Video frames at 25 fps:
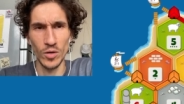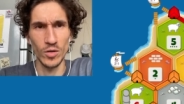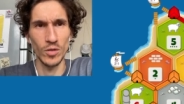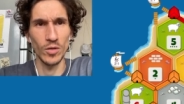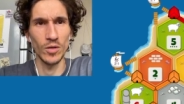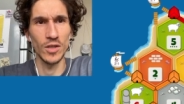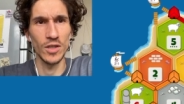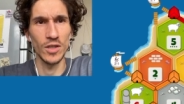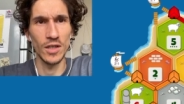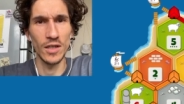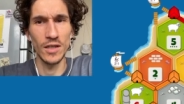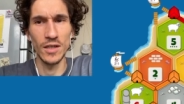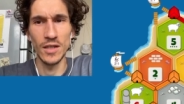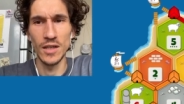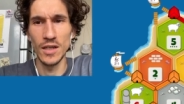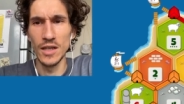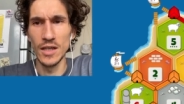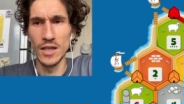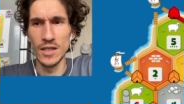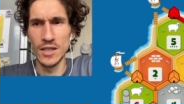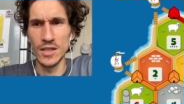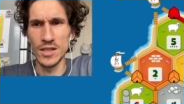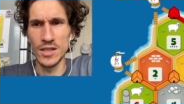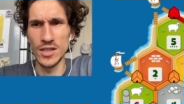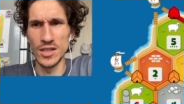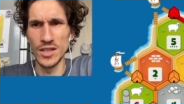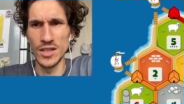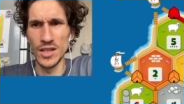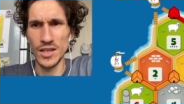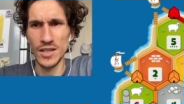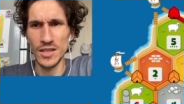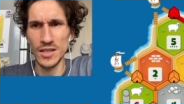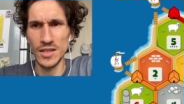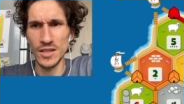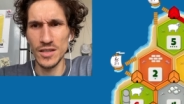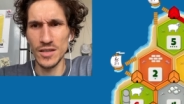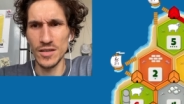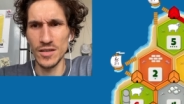honestly. Did I
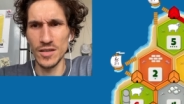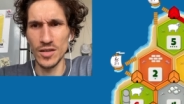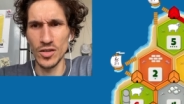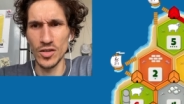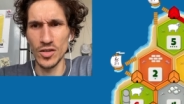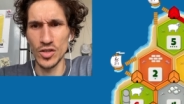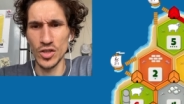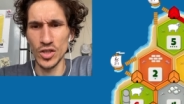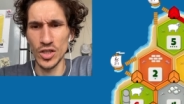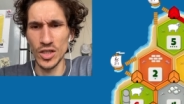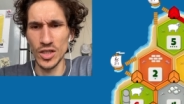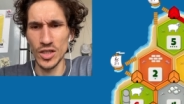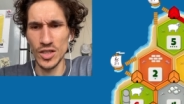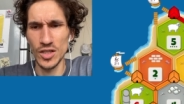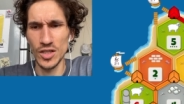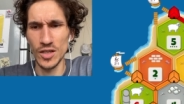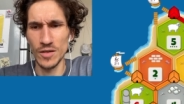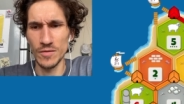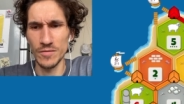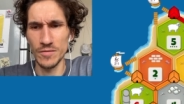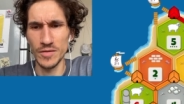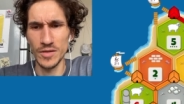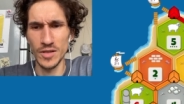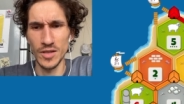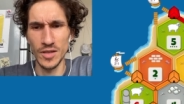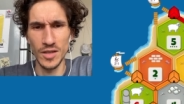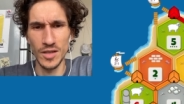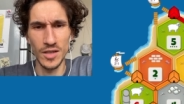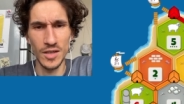exchange something?